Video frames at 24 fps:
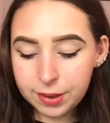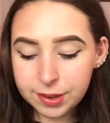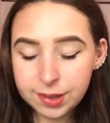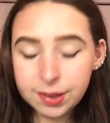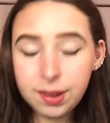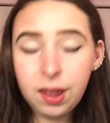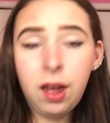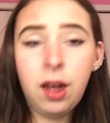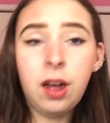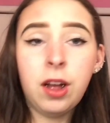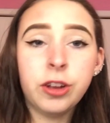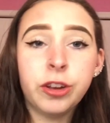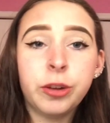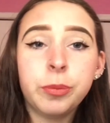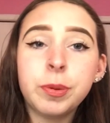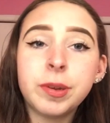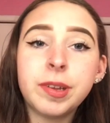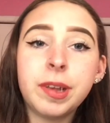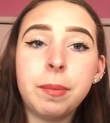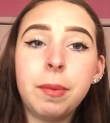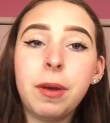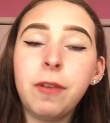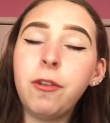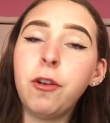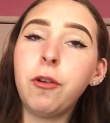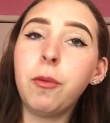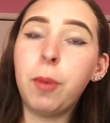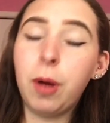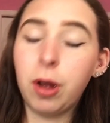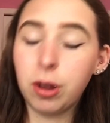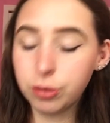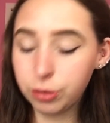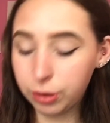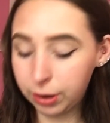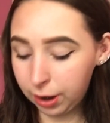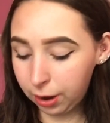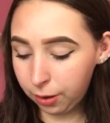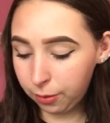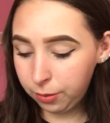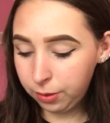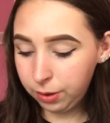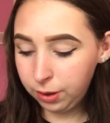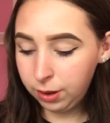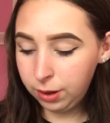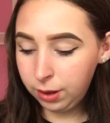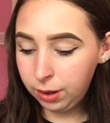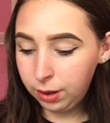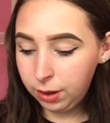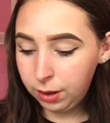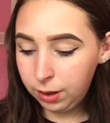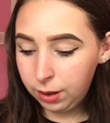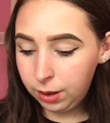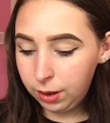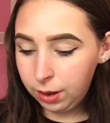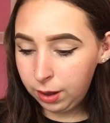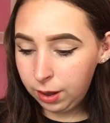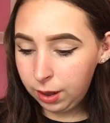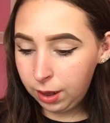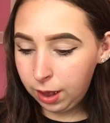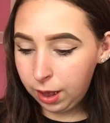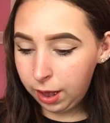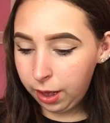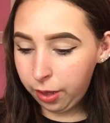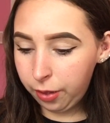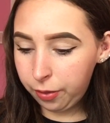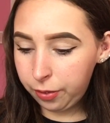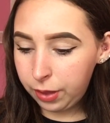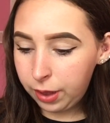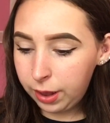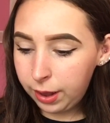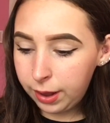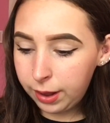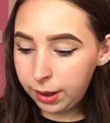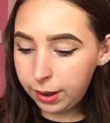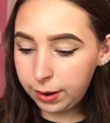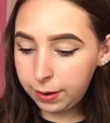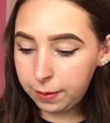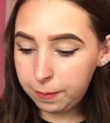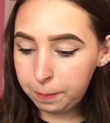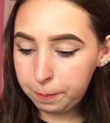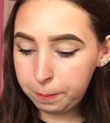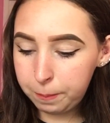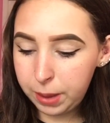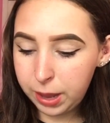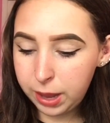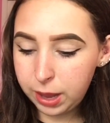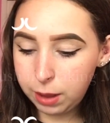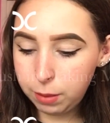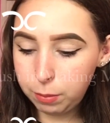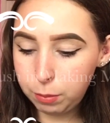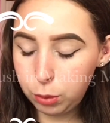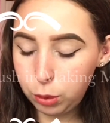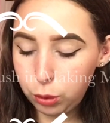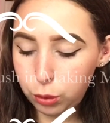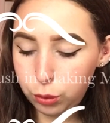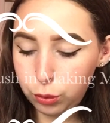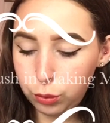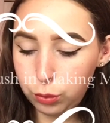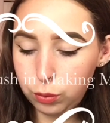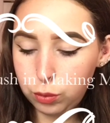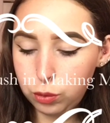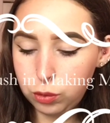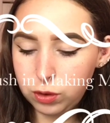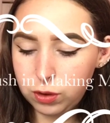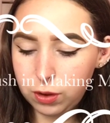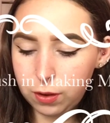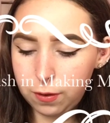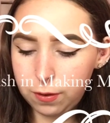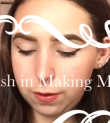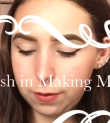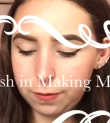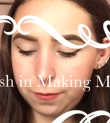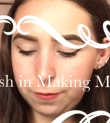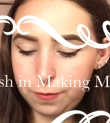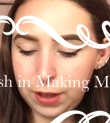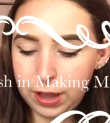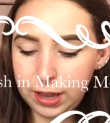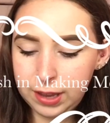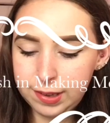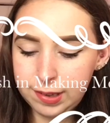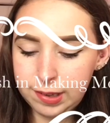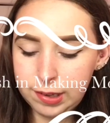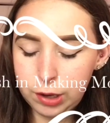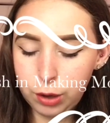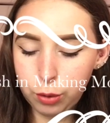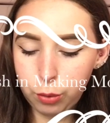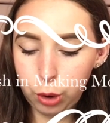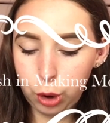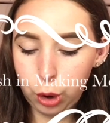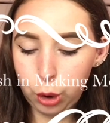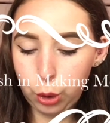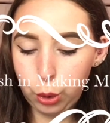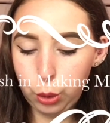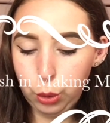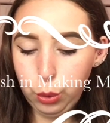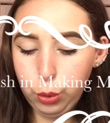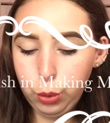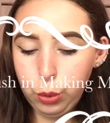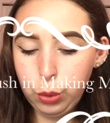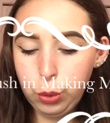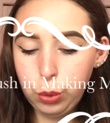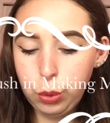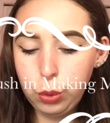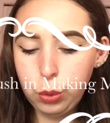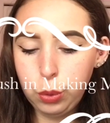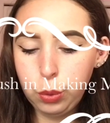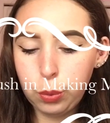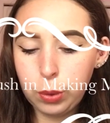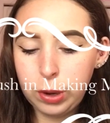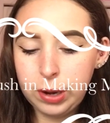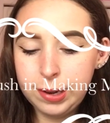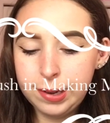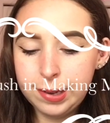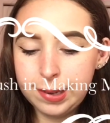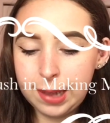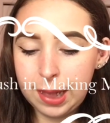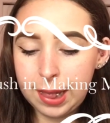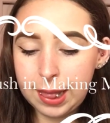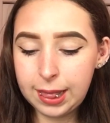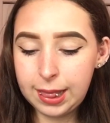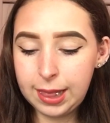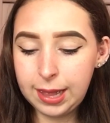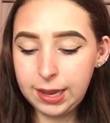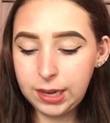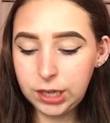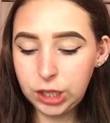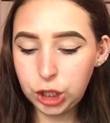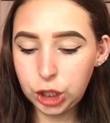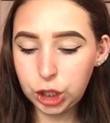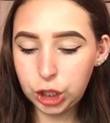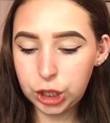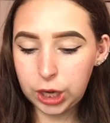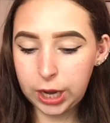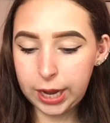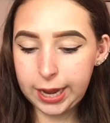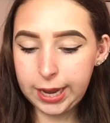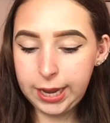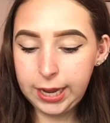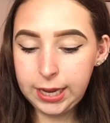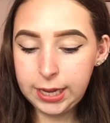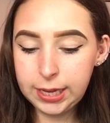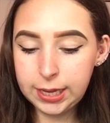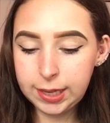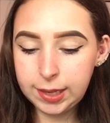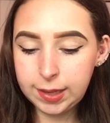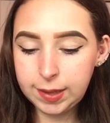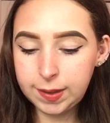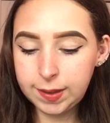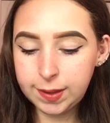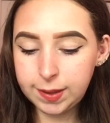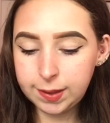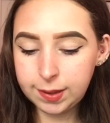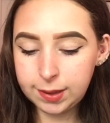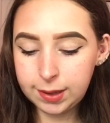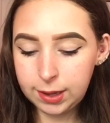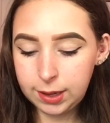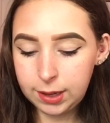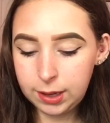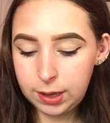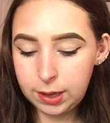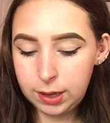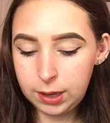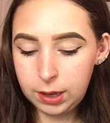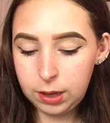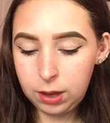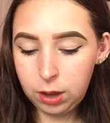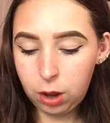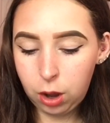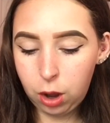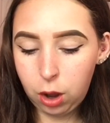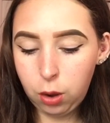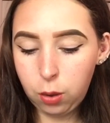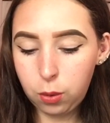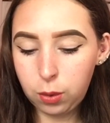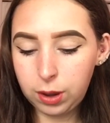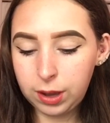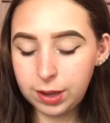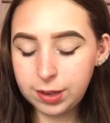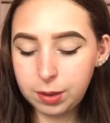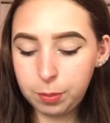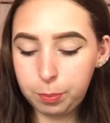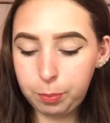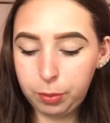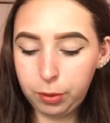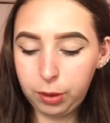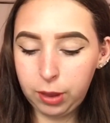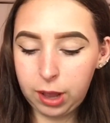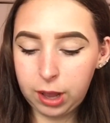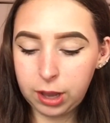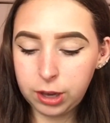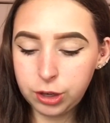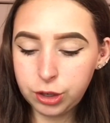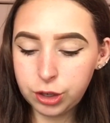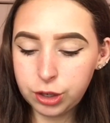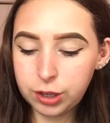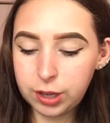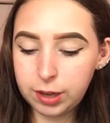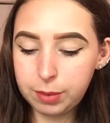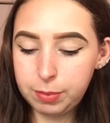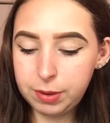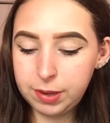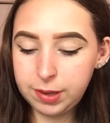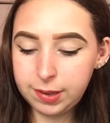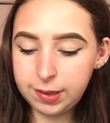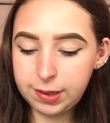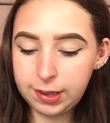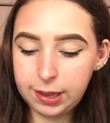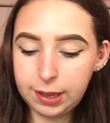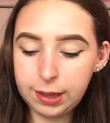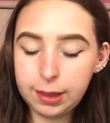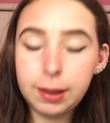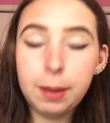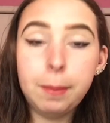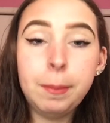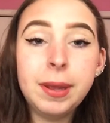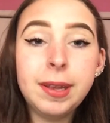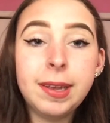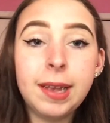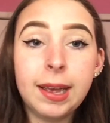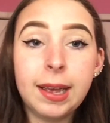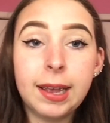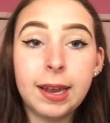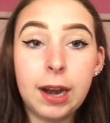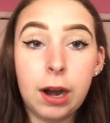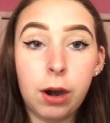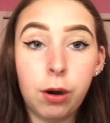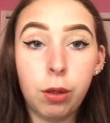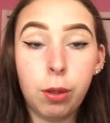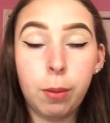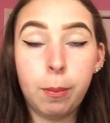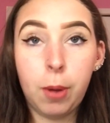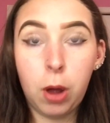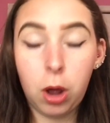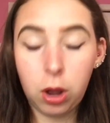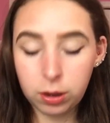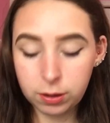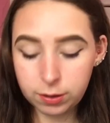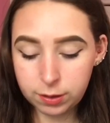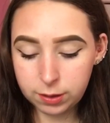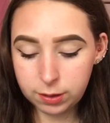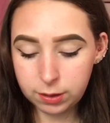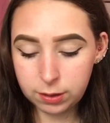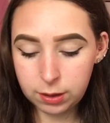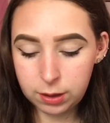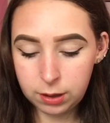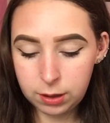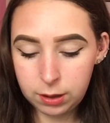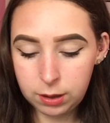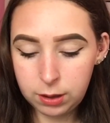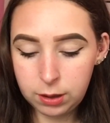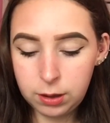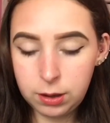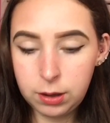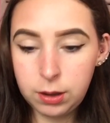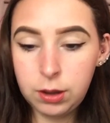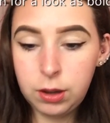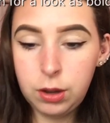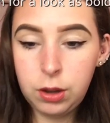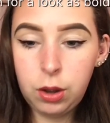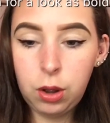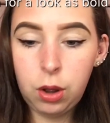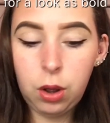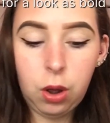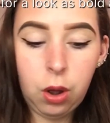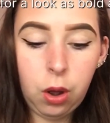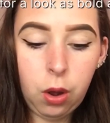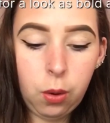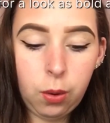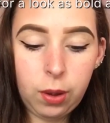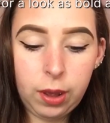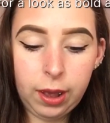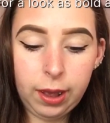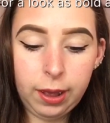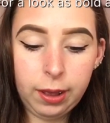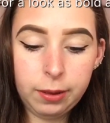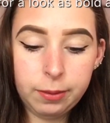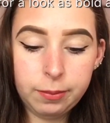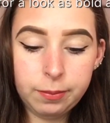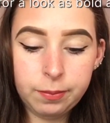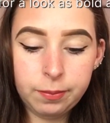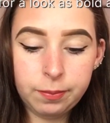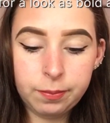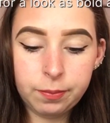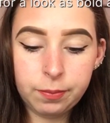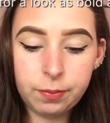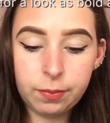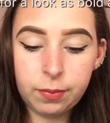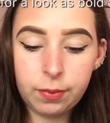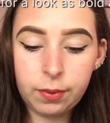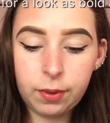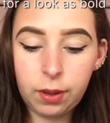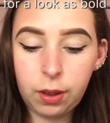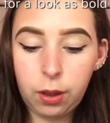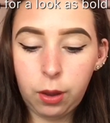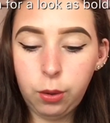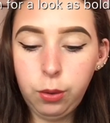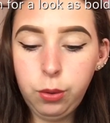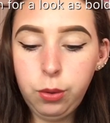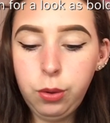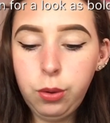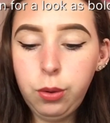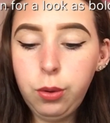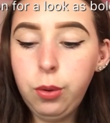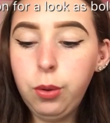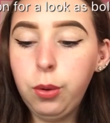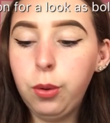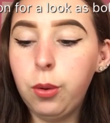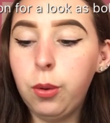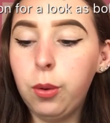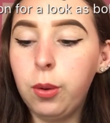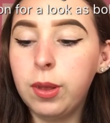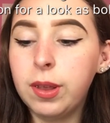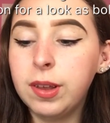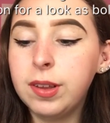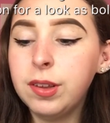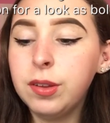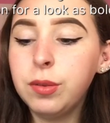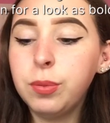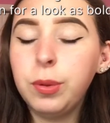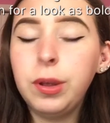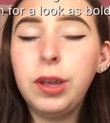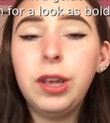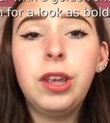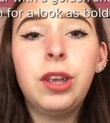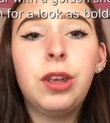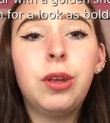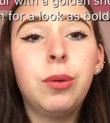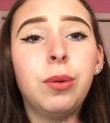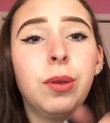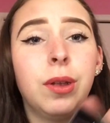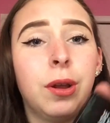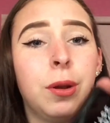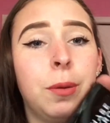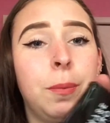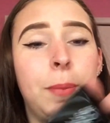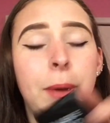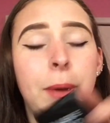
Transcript: this is 100% my favorite box right now. And then Making Moves, Phase Zero. What is this shit? Oh, it's a blush. Let me see. Let me take it out of the box. Okay. Ooh, this is really cute little